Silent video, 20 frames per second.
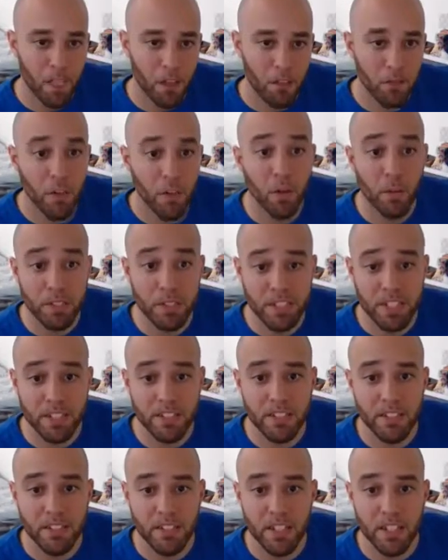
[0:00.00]

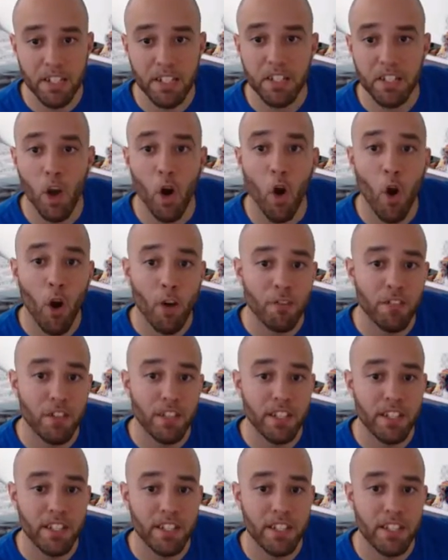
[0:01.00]
resistance lead to
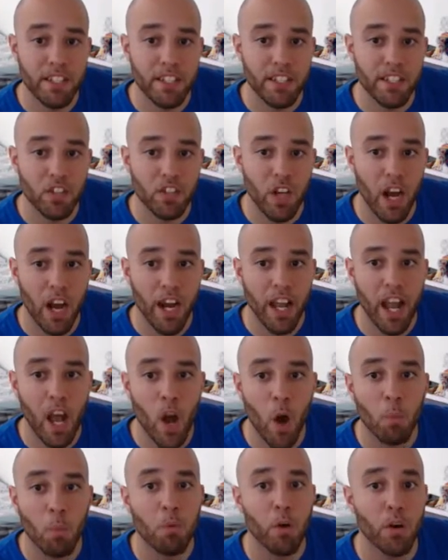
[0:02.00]
hopefully try to
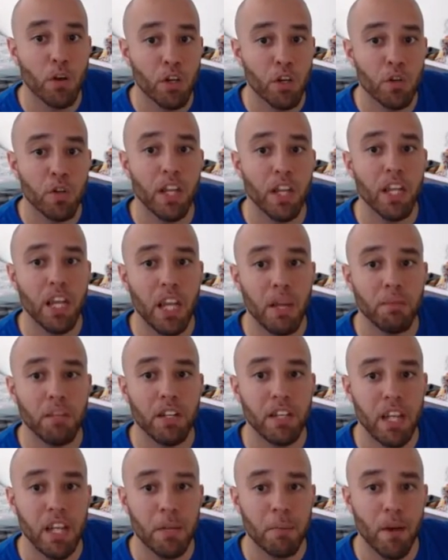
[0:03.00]
help Raccoon keep the
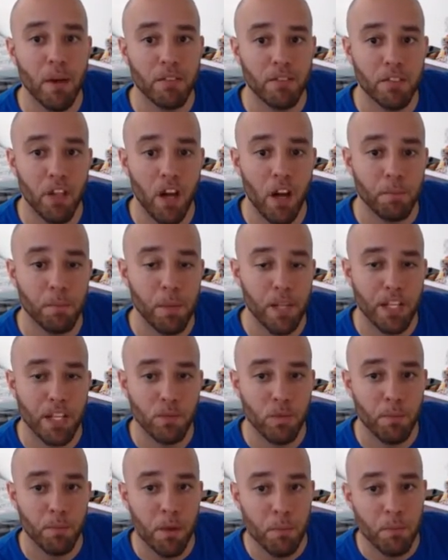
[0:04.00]
debuffs off, because
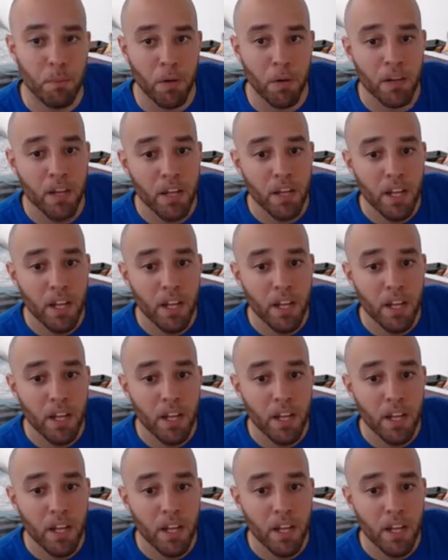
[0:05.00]
remember,